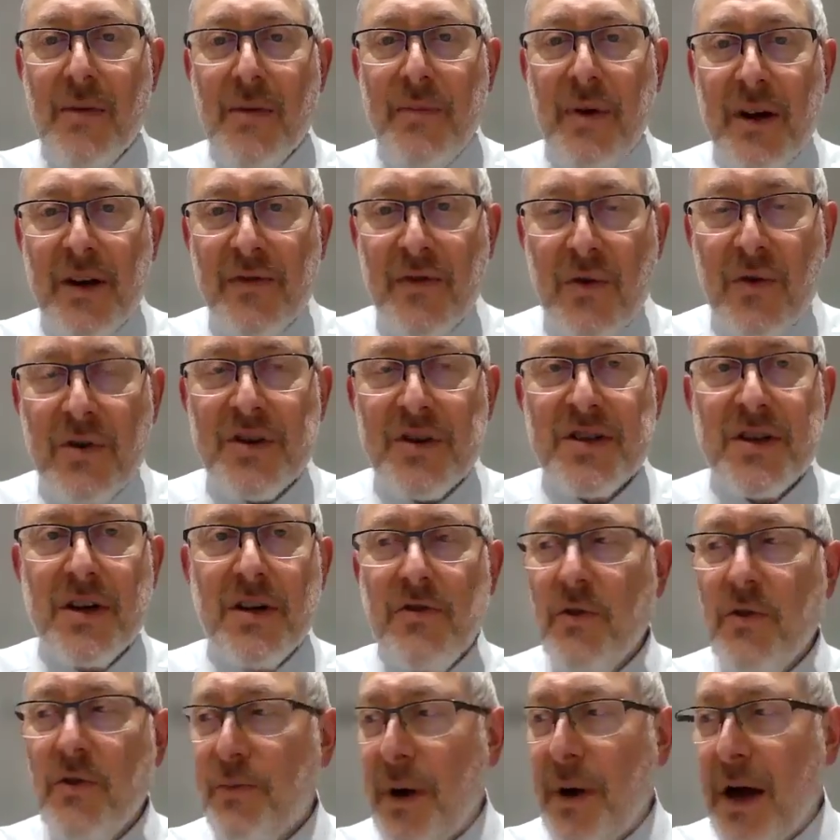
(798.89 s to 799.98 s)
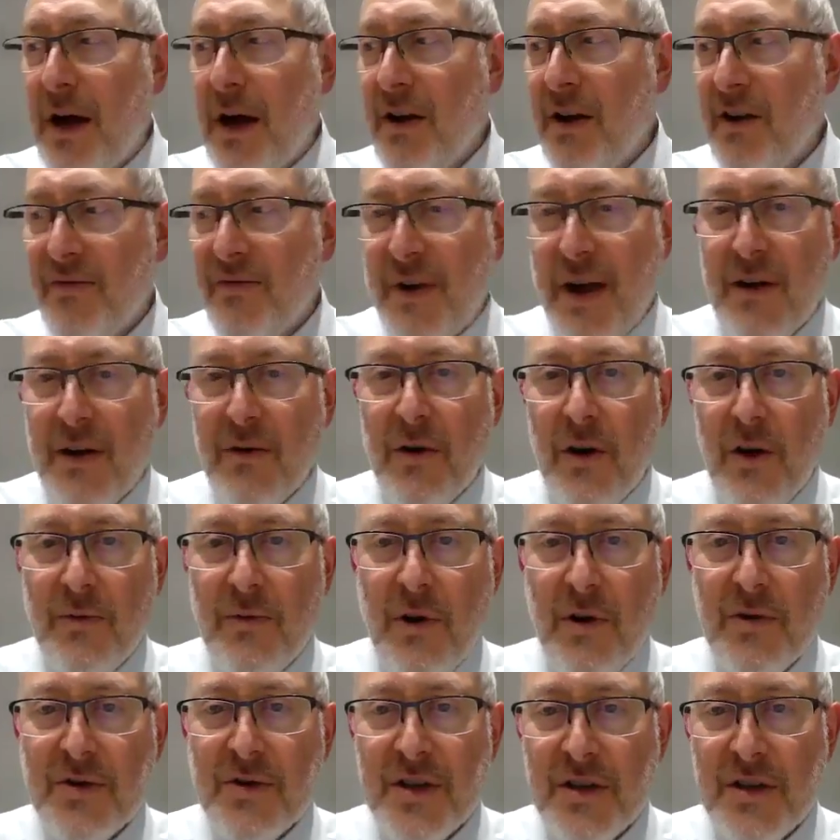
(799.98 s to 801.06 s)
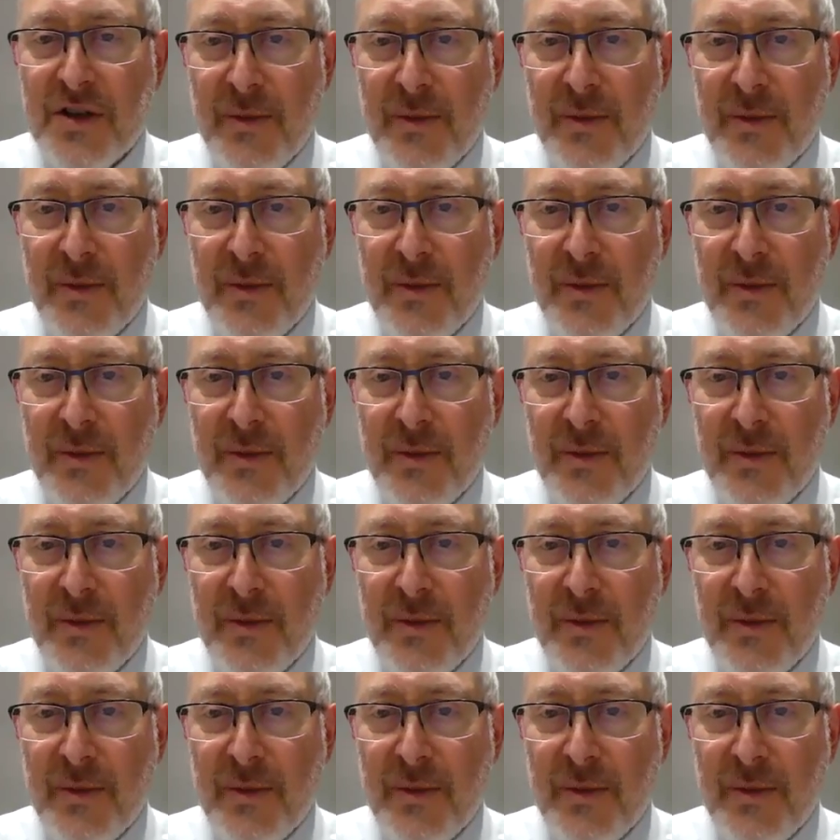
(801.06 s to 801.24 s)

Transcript: But of course, a new Pharaoh arose.